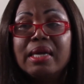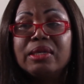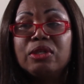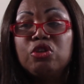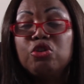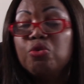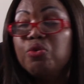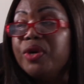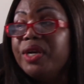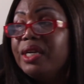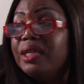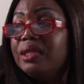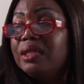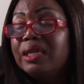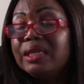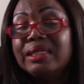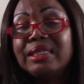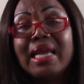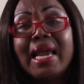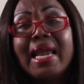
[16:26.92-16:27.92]
During
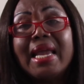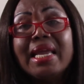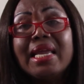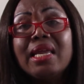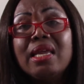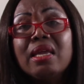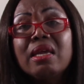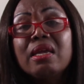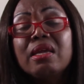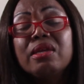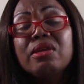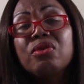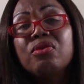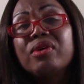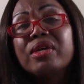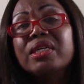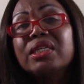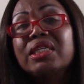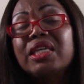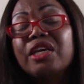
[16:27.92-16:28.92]
the day, you
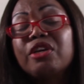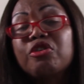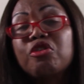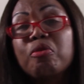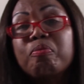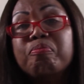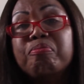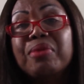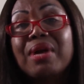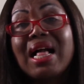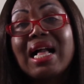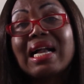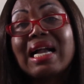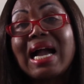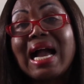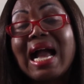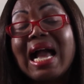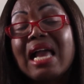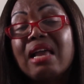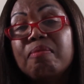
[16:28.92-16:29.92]
can take your
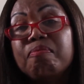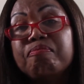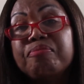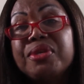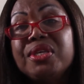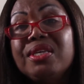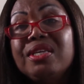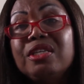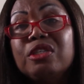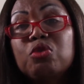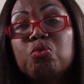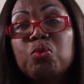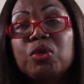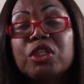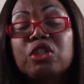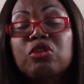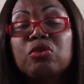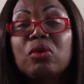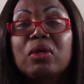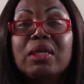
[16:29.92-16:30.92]
black eyed peas
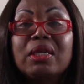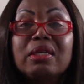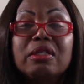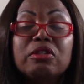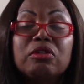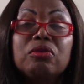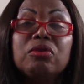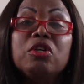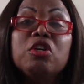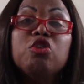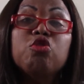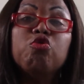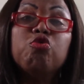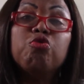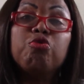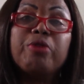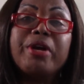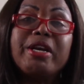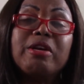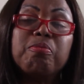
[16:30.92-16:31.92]
with your little
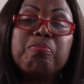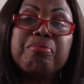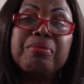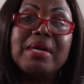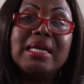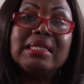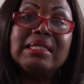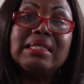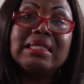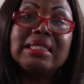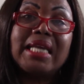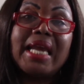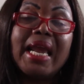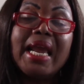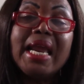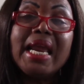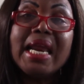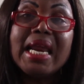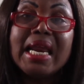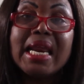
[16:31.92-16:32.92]
red
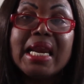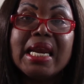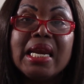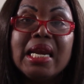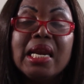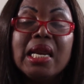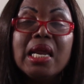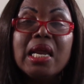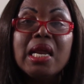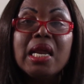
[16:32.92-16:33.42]
plantain